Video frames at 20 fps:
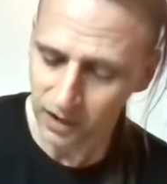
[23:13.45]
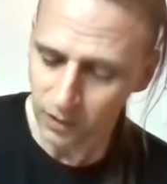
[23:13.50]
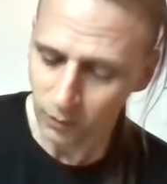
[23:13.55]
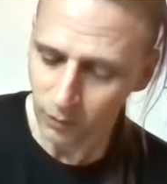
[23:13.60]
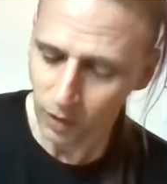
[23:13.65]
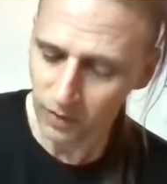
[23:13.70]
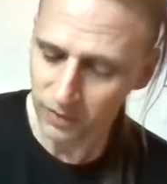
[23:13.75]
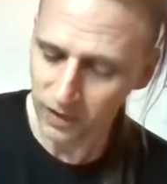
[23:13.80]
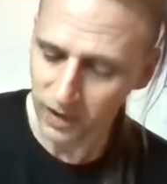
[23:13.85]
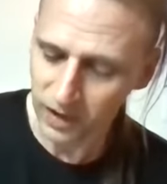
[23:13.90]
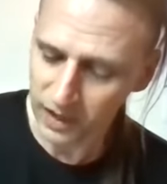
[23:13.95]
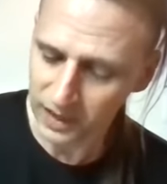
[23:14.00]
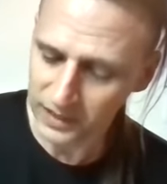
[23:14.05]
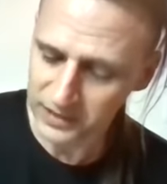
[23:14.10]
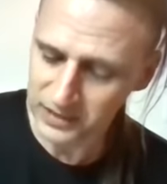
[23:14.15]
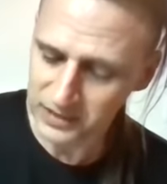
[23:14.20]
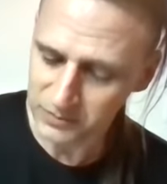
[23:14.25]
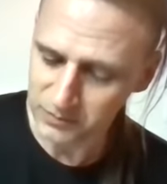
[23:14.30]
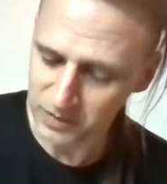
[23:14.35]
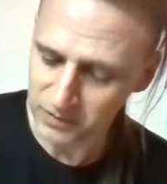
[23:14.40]
while the
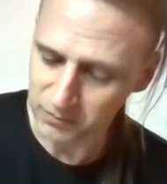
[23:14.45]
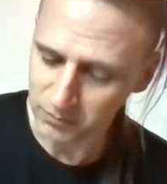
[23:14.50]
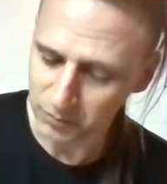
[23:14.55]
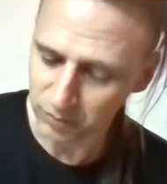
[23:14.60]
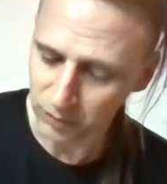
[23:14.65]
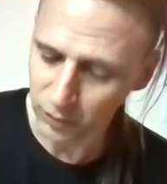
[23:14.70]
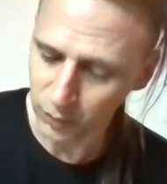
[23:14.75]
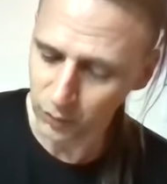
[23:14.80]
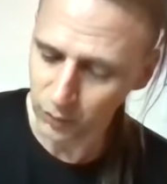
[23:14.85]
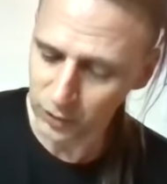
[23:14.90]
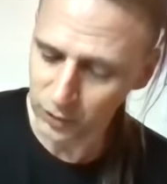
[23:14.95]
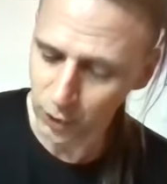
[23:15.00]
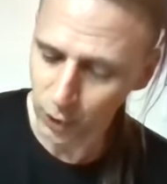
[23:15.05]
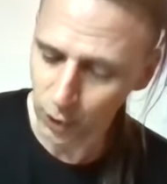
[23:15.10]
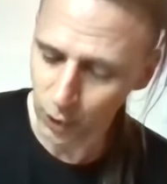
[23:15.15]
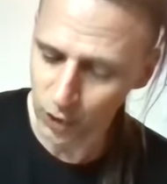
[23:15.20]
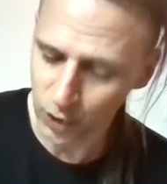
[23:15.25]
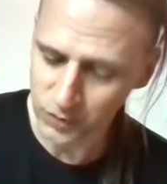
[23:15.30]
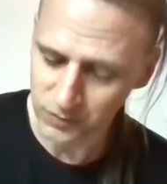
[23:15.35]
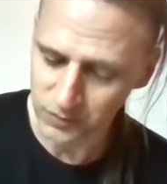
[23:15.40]
huntsman blew
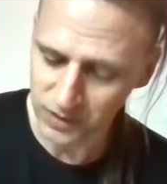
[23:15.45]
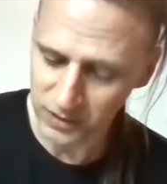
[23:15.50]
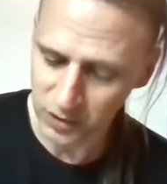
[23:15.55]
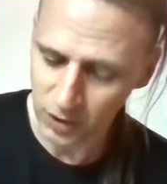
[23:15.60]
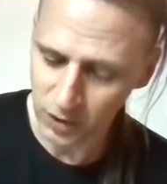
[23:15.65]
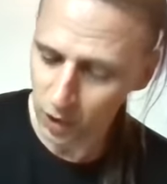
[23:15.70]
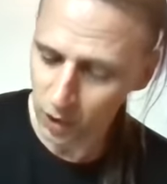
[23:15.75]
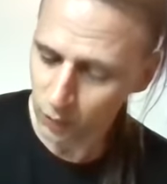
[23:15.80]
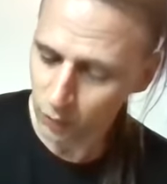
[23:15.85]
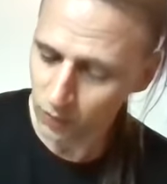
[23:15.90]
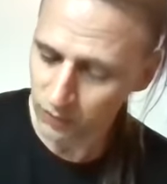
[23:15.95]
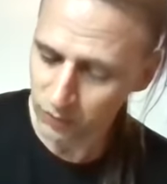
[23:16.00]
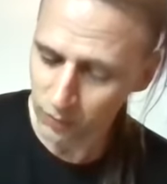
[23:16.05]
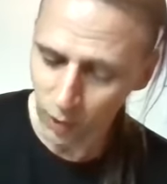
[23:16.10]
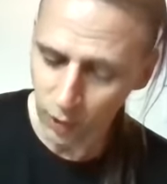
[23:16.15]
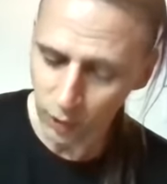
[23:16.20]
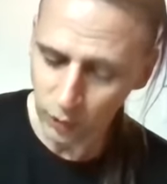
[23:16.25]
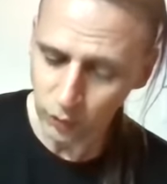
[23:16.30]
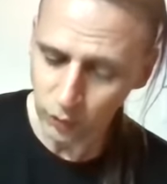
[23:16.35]
encouragement with